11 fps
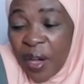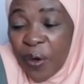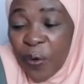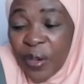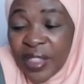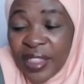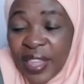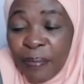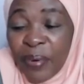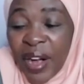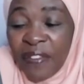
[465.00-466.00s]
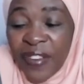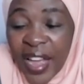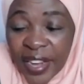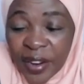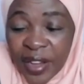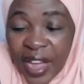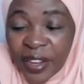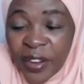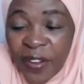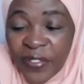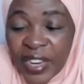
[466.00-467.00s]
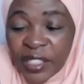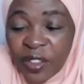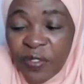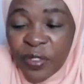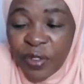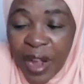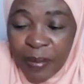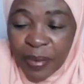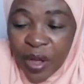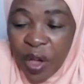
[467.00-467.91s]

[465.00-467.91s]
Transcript: with the bravado and confidence of Trump.